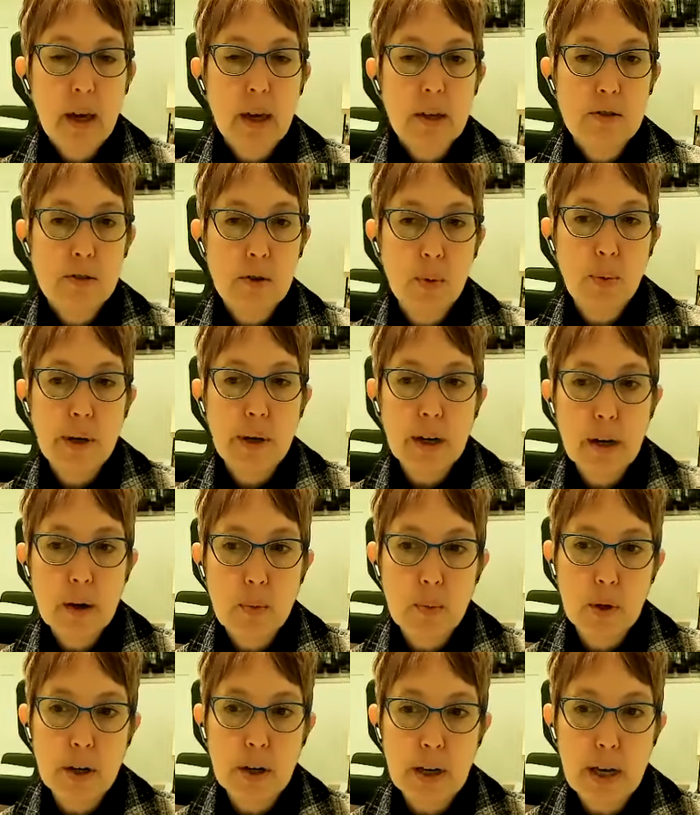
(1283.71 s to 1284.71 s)
So we
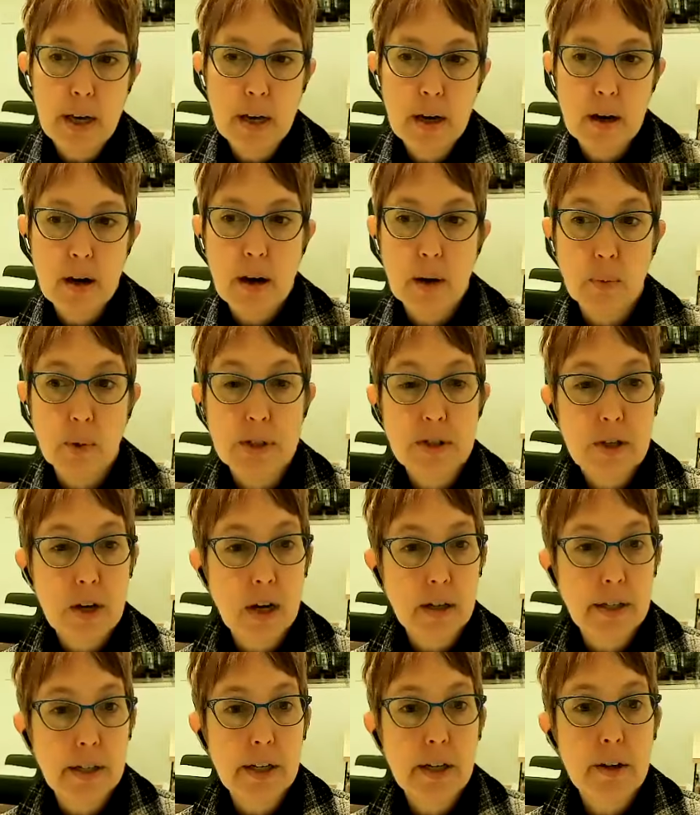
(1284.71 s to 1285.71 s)
are working on what's
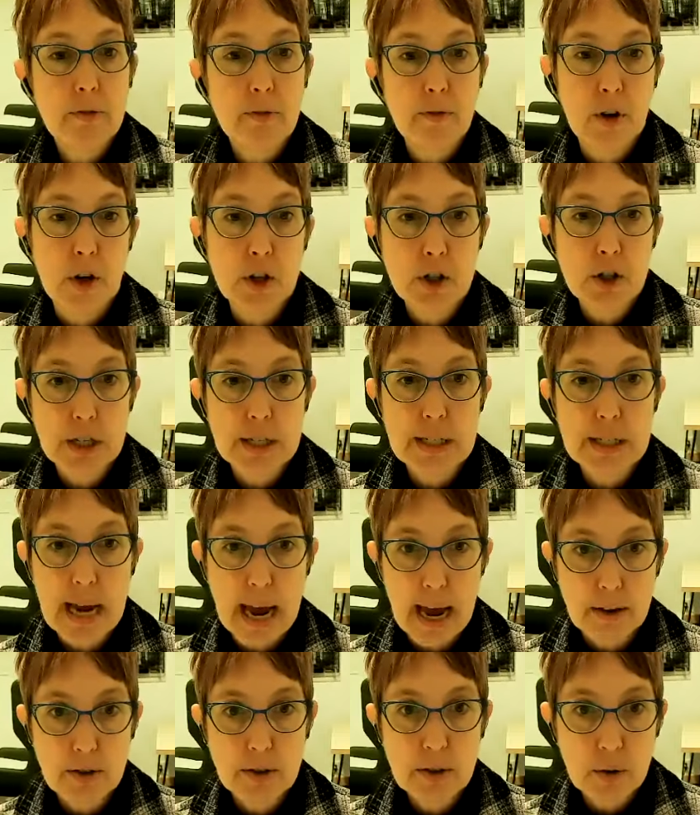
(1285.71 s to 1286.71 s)
called a conversion
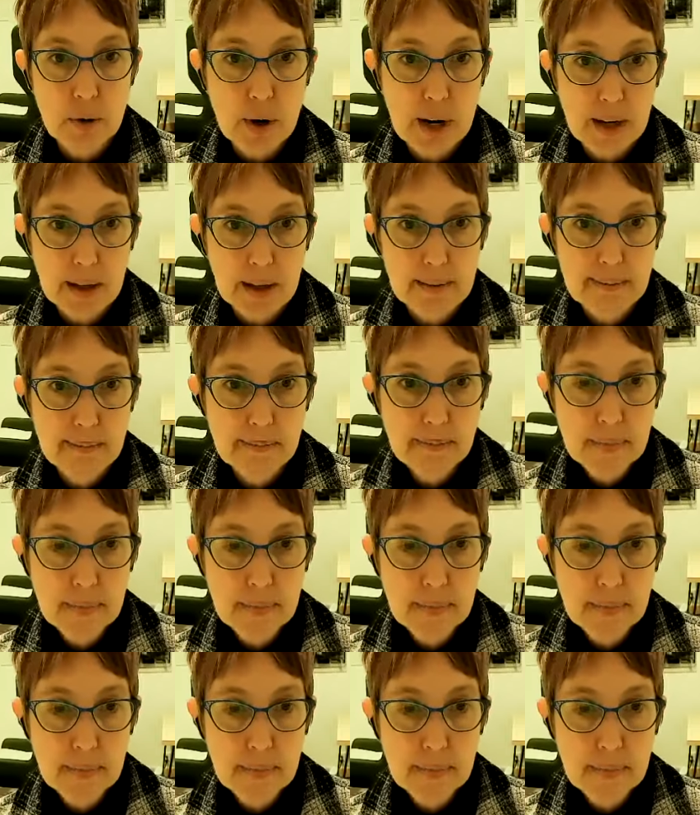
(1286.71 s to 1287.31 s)
tax credit.